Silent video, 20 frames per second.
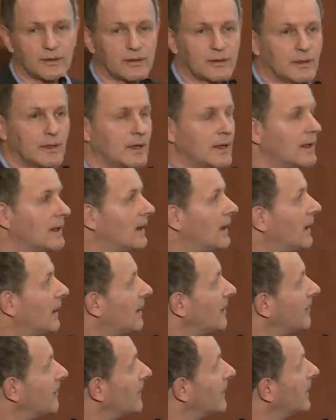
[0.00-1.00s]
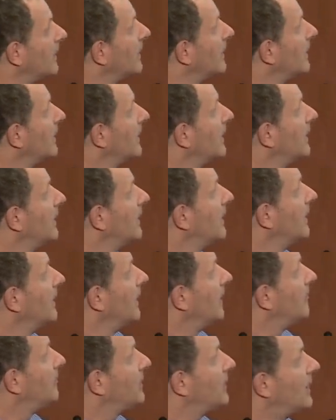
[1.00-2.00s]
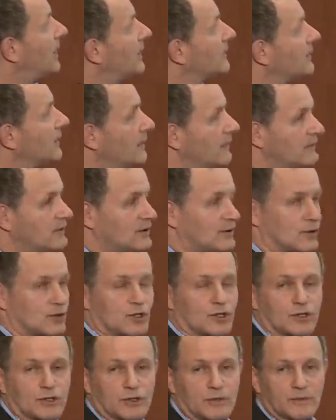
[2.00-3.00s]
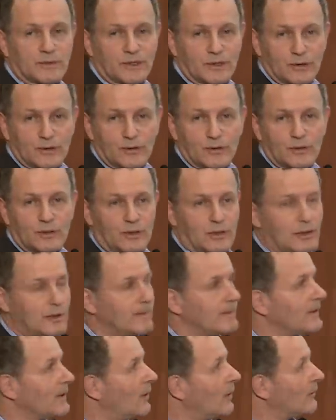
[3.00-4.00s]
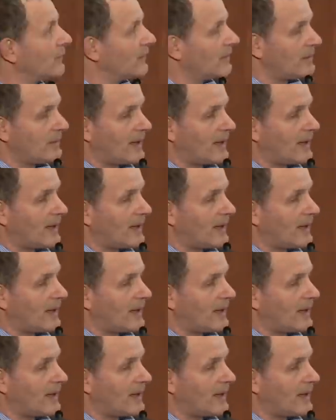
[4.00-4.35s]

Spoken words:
are a plot of search terms in Google over the